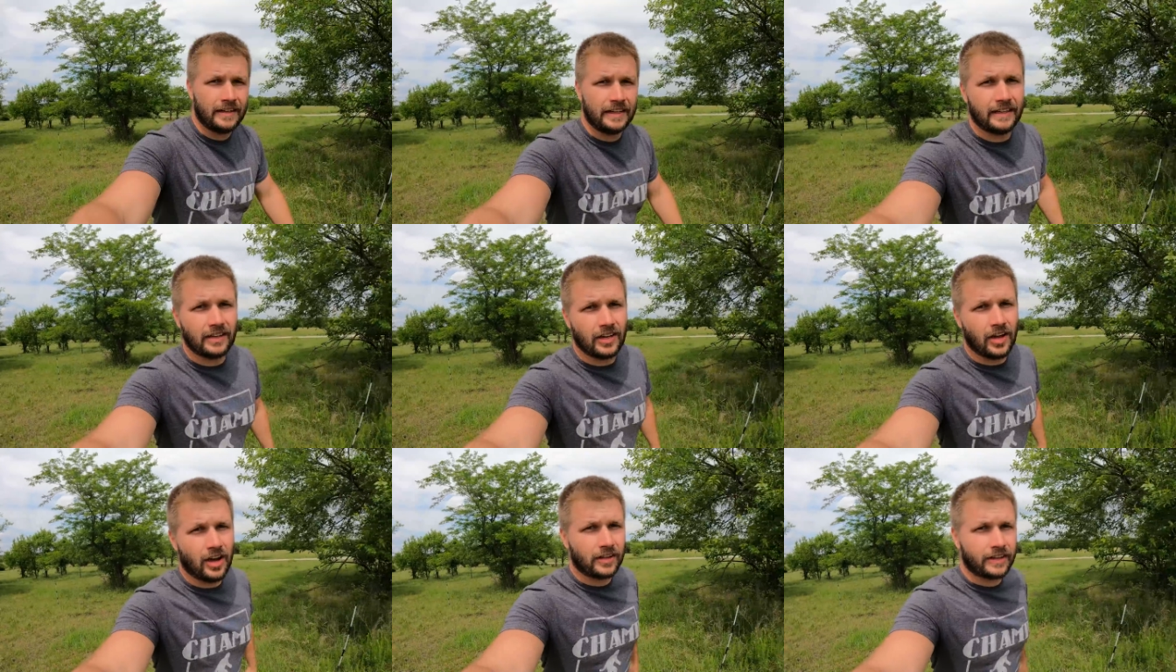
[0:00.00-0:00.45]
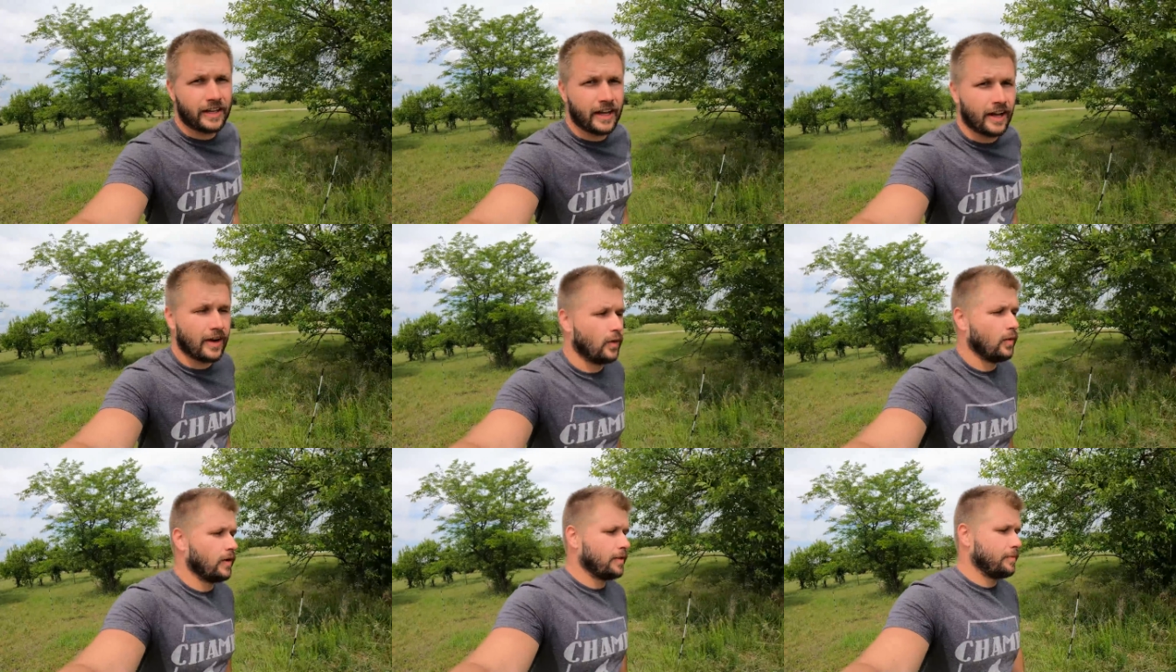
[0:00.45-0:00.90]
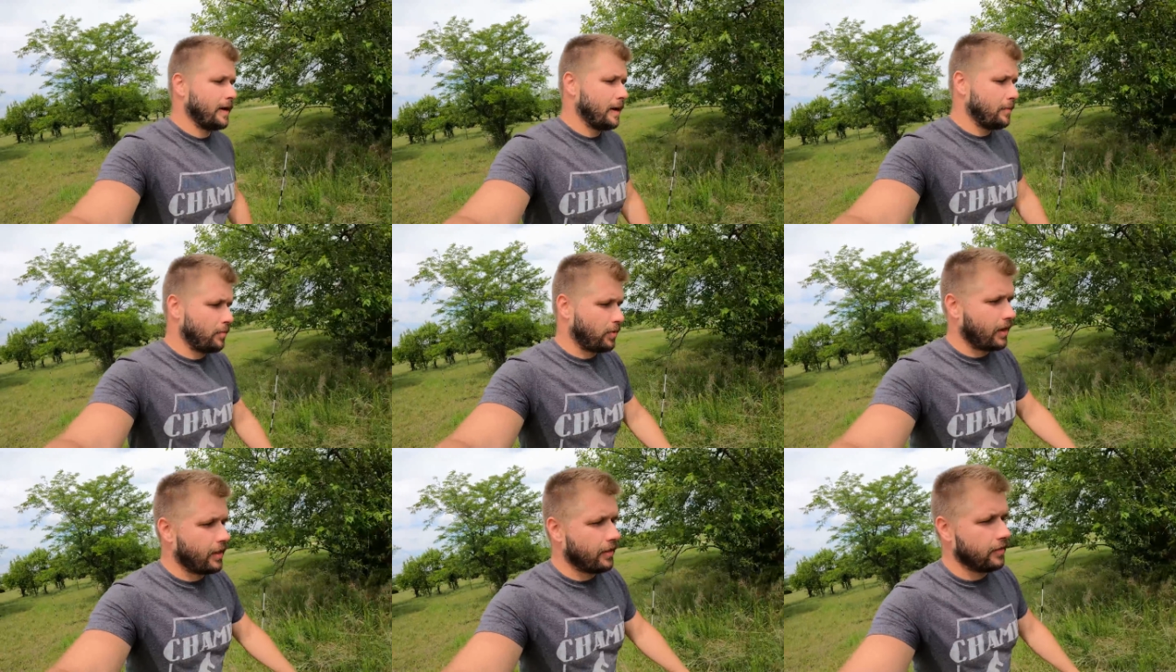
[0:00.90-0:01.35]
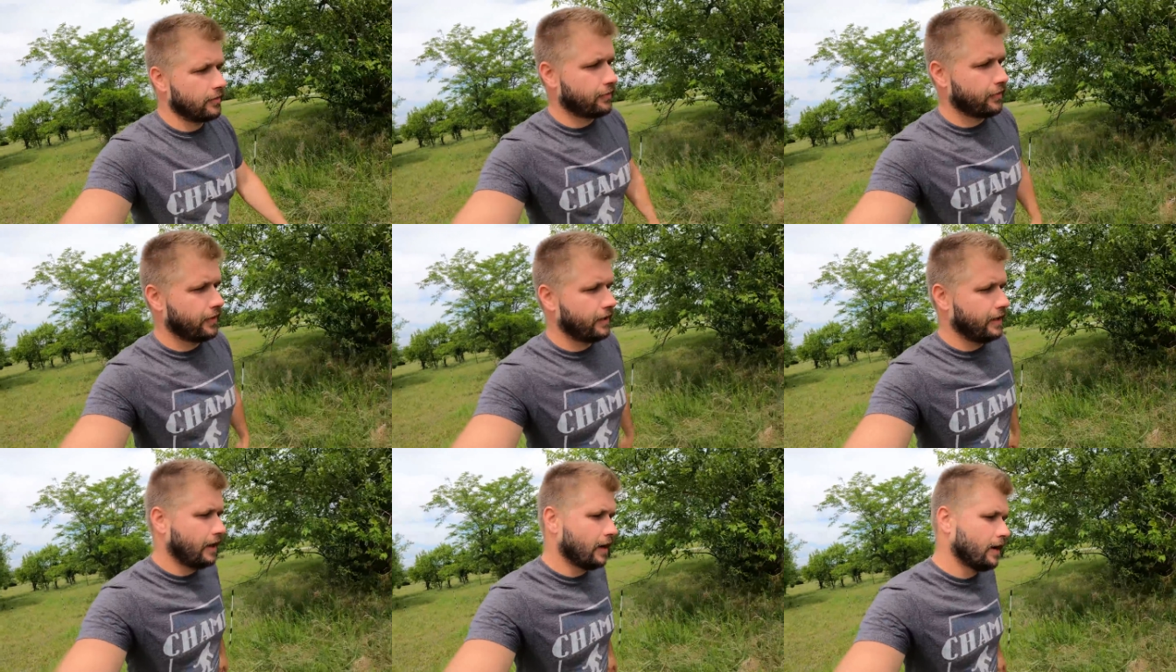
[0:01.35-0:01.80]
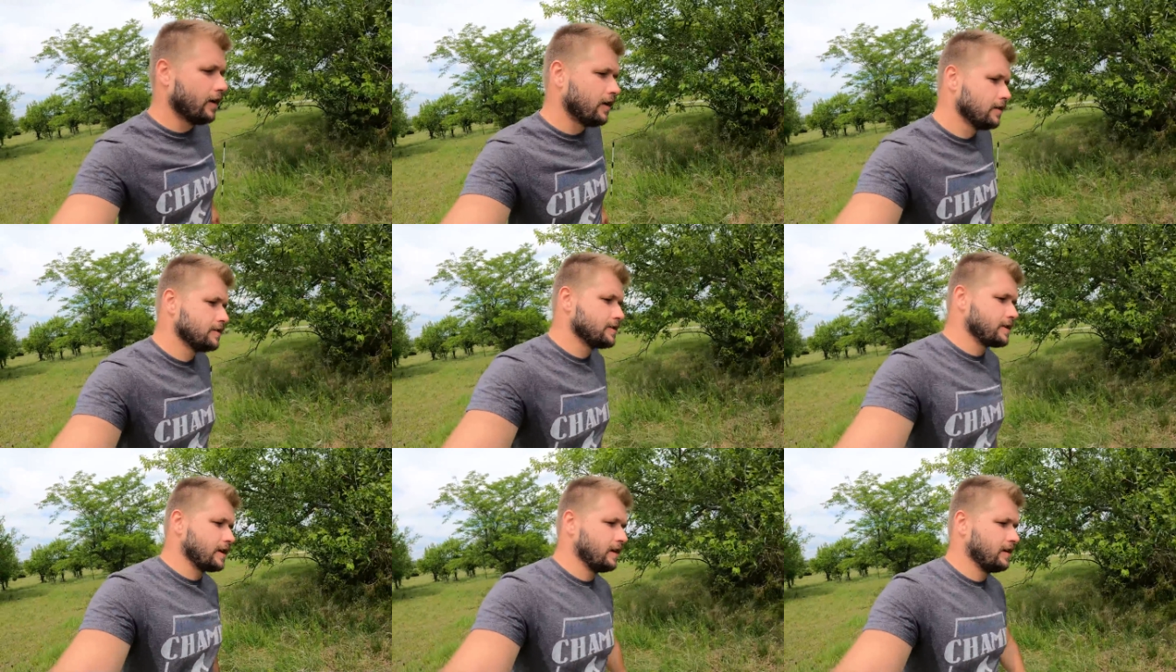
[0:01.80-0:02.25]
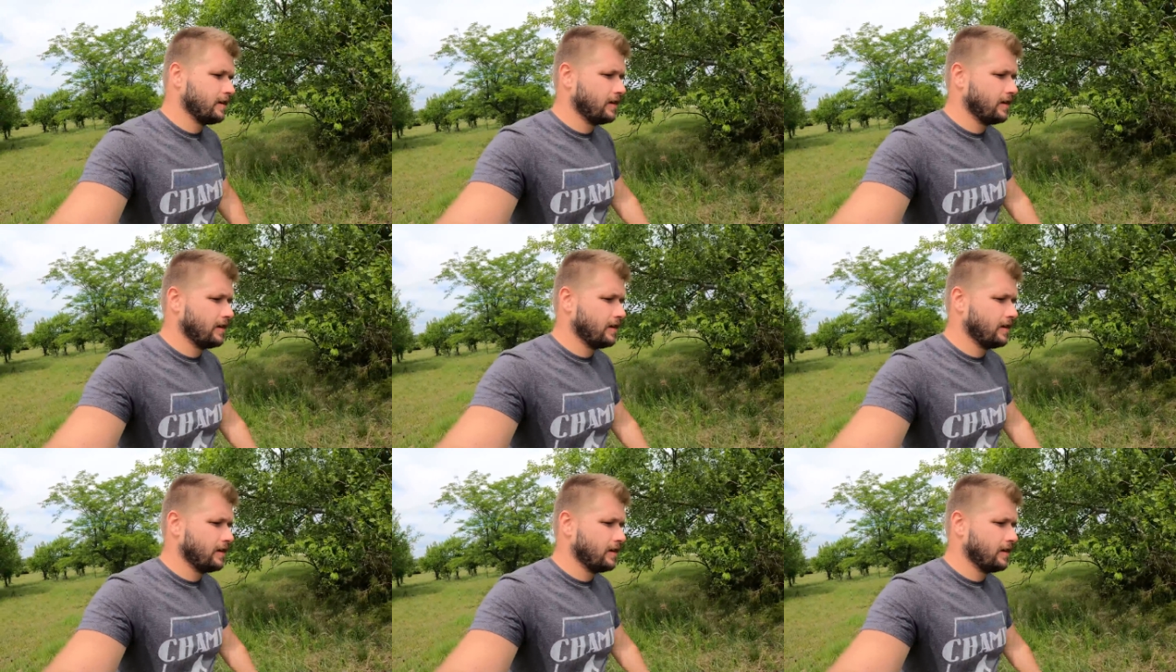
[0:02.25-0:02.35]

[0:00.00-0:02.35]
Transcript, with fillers: I did lawn care with my brother for years